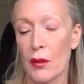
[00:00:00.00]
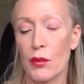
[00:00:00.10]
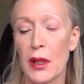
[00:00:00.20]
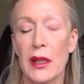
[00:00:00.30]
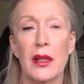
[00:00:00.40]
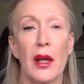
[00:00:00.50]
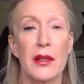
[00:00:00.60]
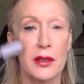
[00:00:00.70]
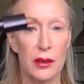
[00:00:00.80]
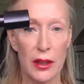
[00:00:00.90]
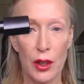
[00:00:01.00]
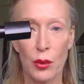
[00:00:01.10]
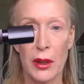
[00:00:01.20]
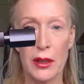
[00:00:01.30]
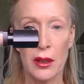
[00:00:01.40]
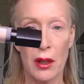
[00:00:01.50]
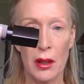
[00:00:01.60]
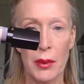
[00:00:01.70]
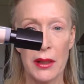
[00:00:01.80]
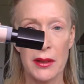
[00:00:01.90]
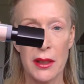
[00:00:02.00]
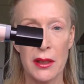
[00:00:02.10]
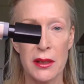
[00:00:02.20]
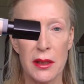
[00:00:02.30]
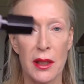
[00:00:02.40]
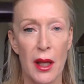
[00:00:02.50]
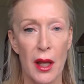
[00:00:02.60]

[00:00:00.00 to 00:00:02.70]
Really nice liquid eye bases.